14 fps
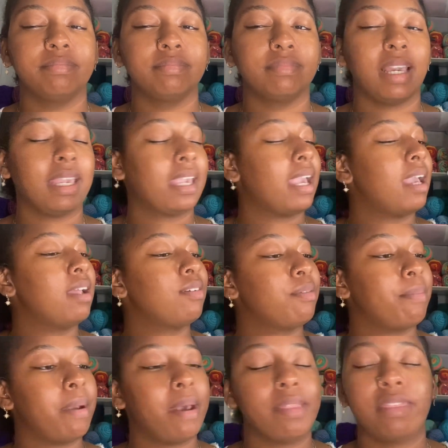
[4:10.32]
I can't
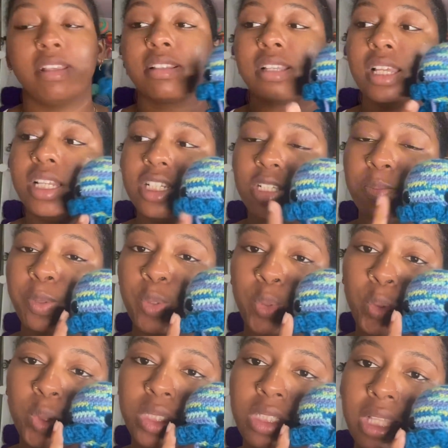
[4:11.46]
remember, this color is
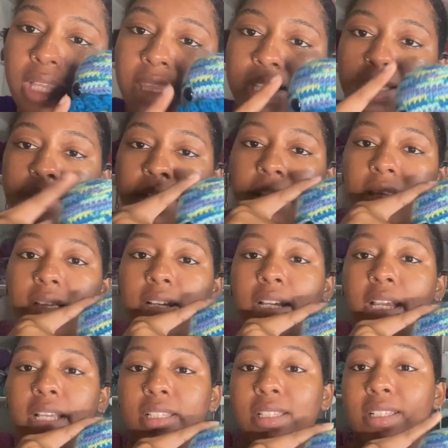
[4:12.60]
pool and this color
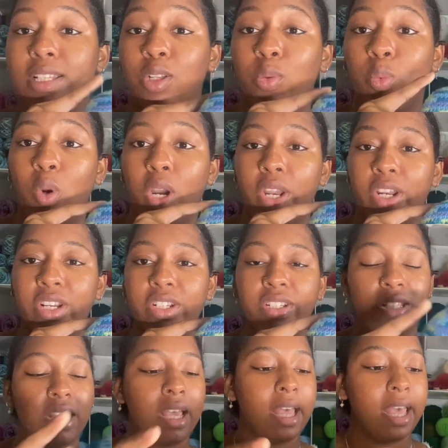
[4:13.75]
is still
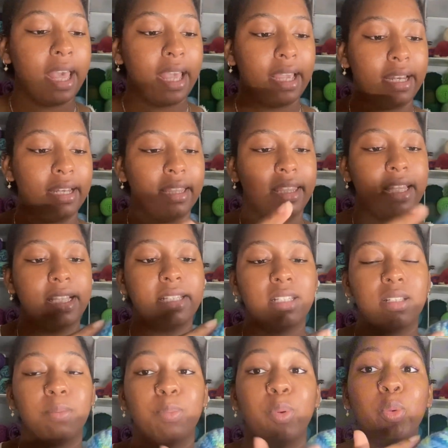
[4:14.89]
waters, and this
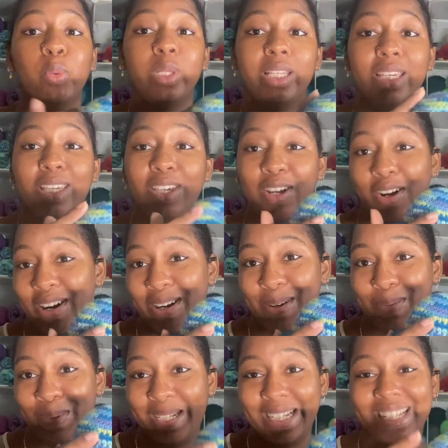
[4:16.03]
is a pooling
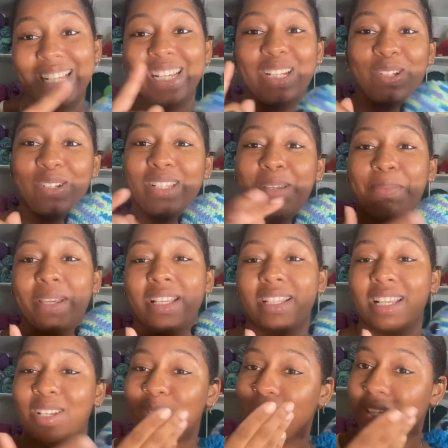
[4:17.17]
yarn, which is interesting because I
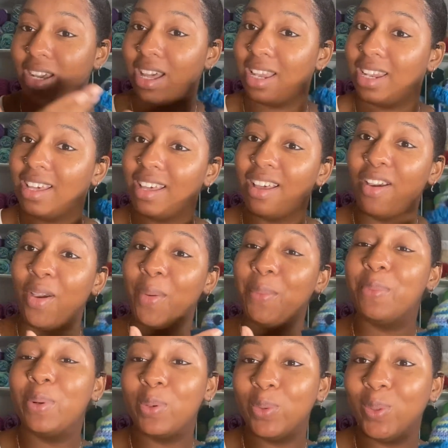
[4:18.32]
used the color
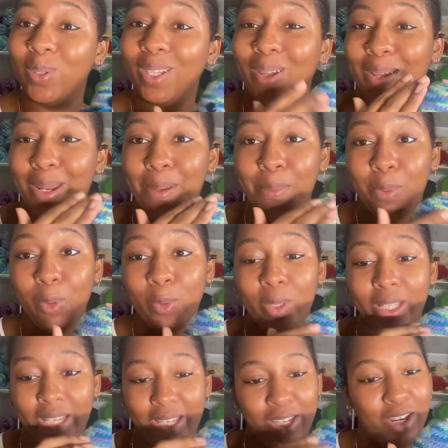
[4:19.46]
pool on a
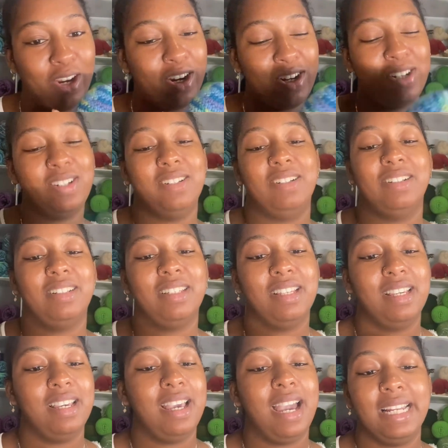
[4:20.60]
pooling yarn.
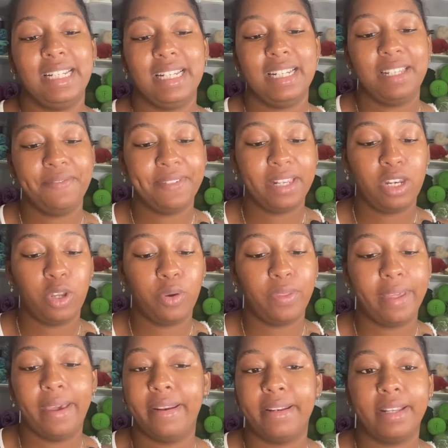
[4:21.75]
I didn't even know
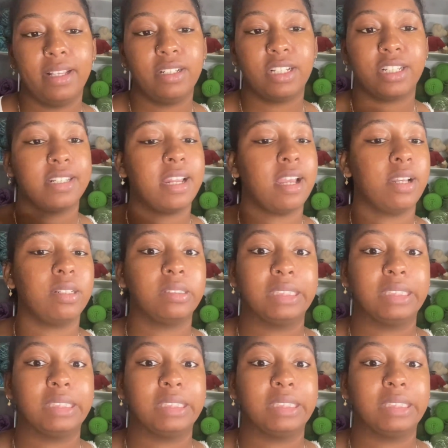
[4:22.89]
that until just now.